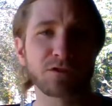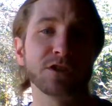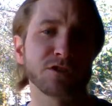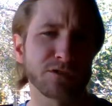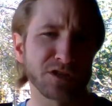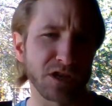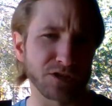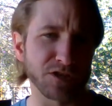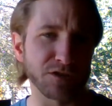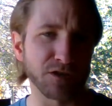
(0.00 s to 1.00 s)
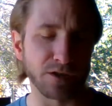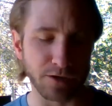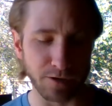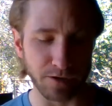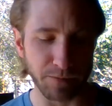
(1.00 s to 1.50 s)
the introduction
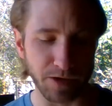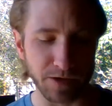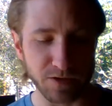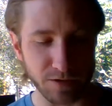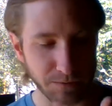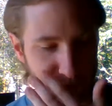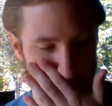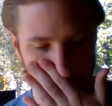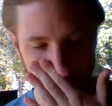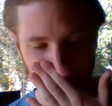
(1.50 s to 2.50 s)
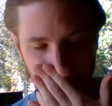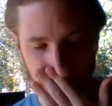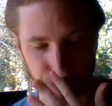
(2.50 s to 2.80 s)
uh, by H.D.P. Lee here.